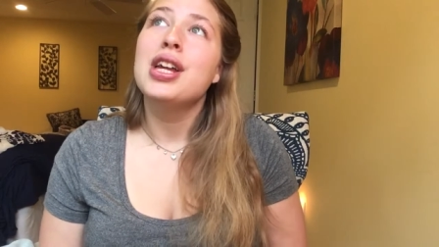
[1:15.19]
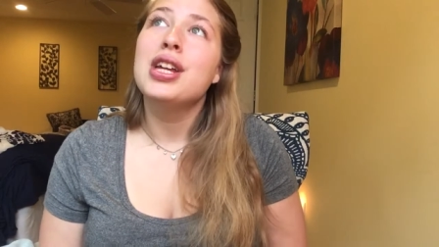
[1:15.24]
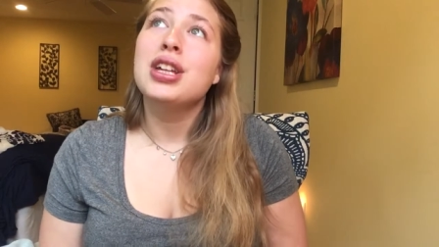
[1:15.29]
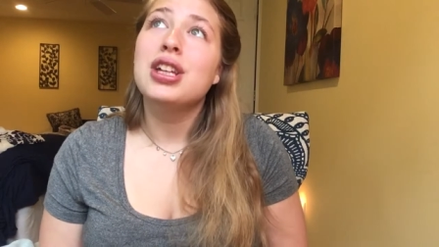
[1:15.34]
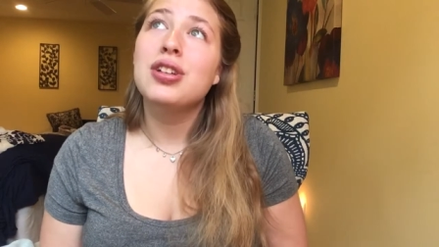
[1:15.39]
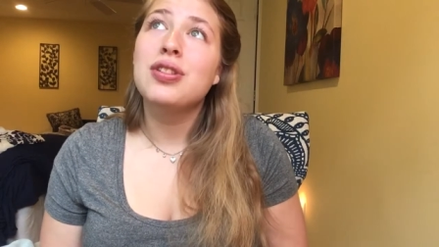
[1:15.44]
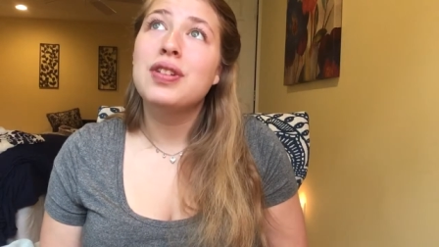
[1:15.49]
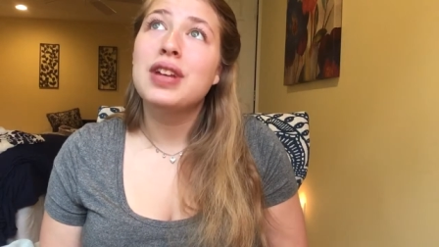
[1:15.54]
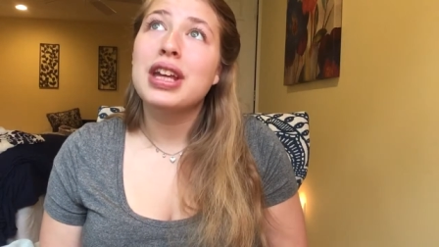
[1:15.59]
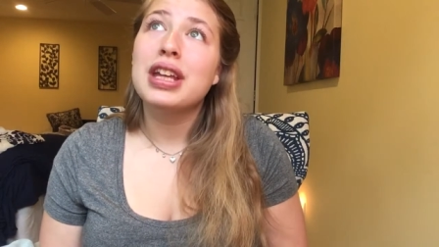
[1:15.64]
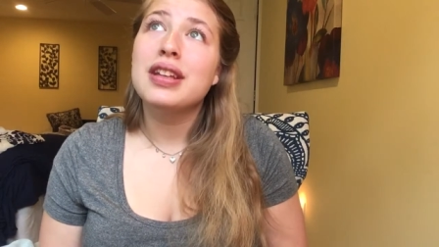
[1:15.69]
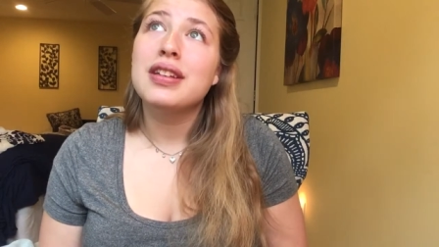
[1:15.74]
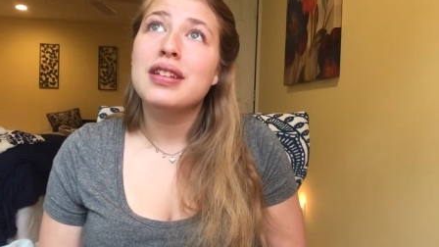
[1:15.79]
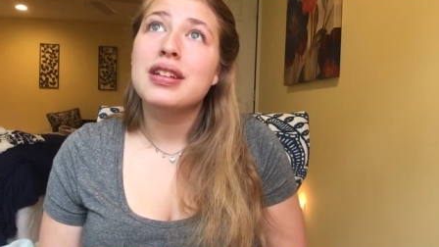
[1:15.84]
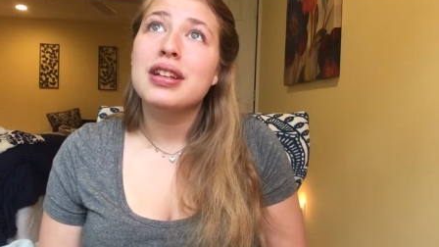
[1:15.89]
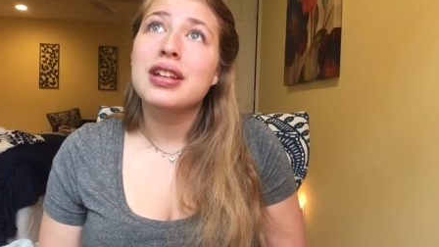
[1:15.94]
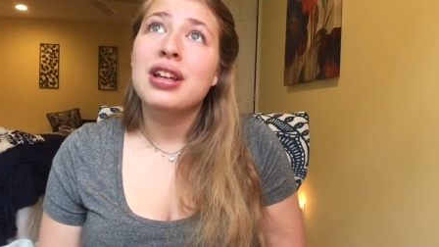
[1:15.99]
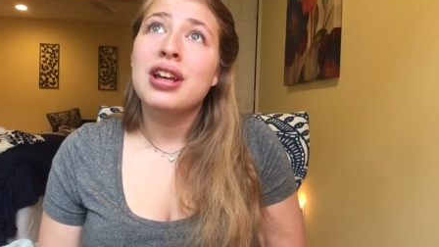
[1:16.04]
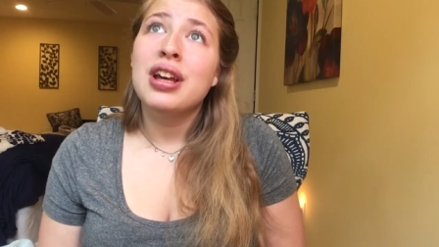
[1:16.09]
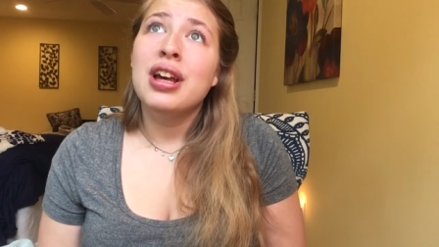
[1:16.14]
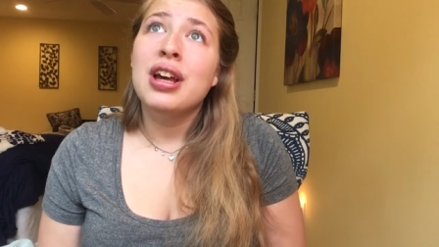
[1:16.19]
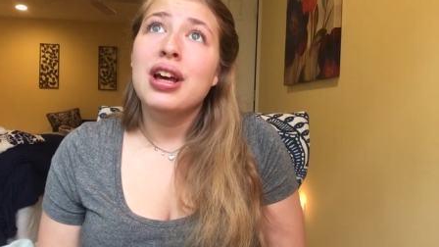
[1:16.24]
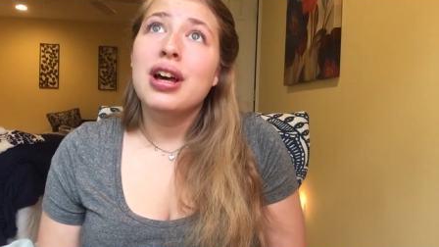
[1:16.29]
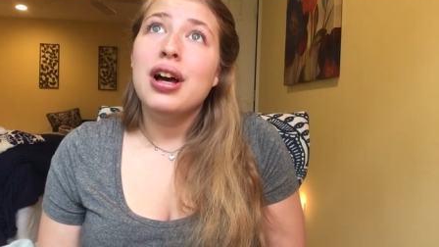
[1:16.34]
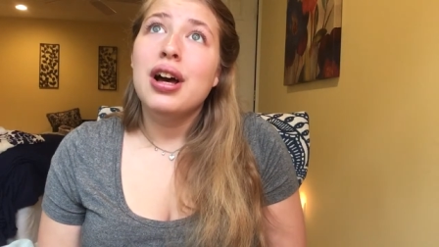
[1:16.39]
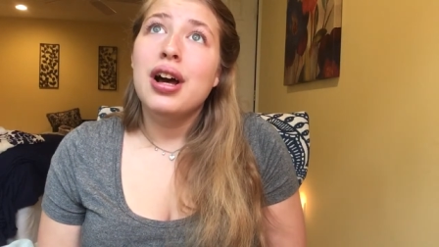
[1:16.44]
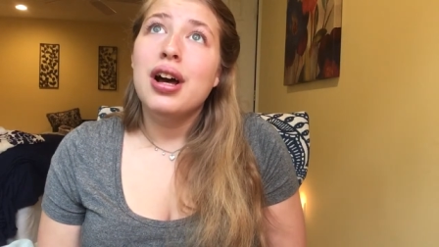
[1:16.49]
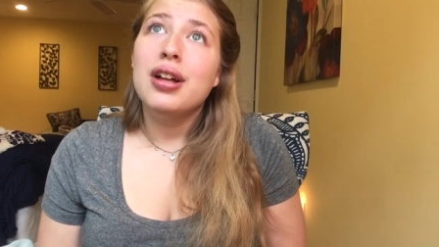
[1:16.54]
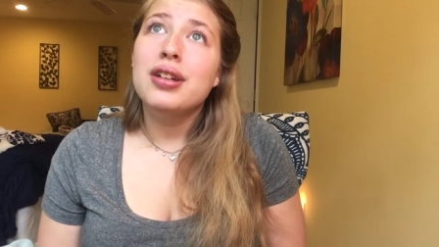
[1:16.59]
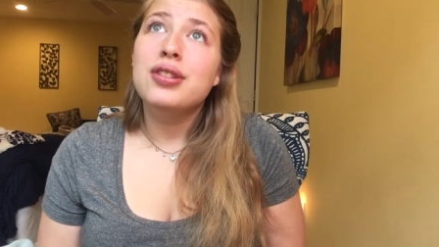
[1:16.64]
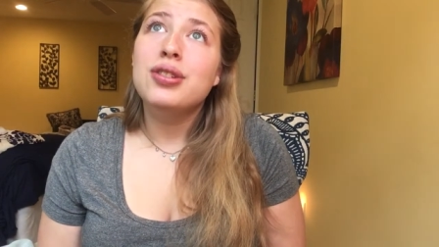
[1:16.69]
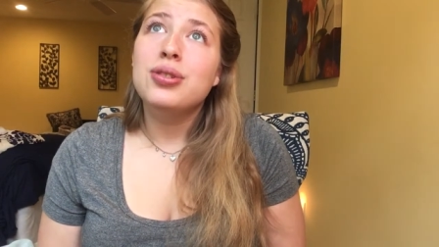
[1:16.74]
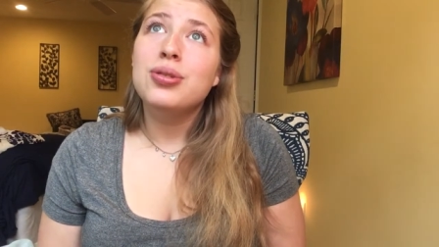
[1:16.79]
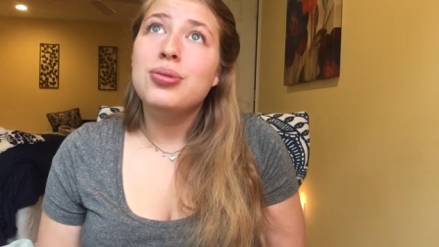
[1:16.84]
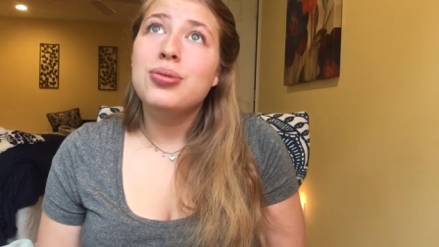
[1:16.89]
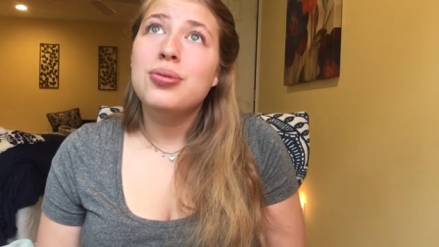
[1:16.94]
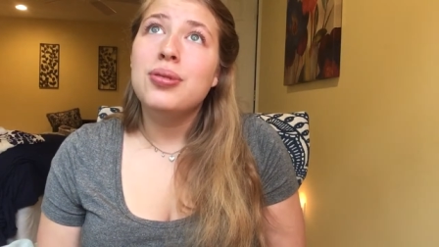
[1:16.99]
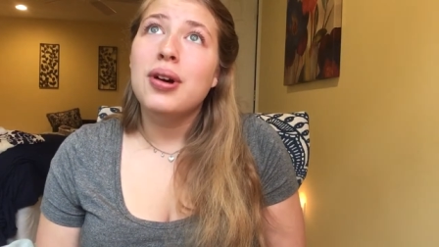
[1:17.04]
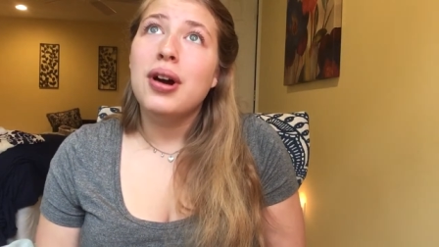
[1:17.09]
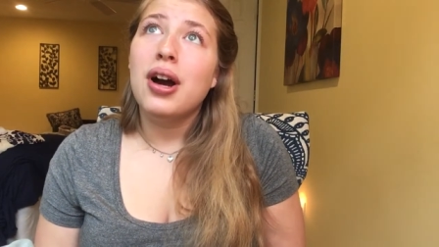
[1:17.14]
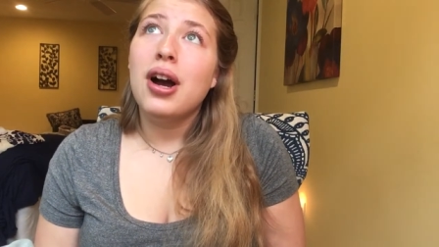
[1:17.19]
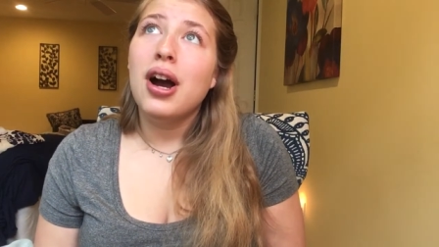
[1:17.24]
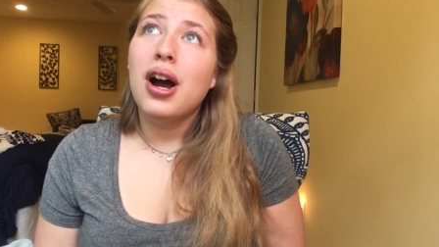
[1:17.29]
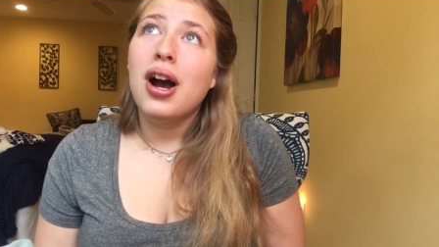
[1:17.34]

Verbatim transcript: you get to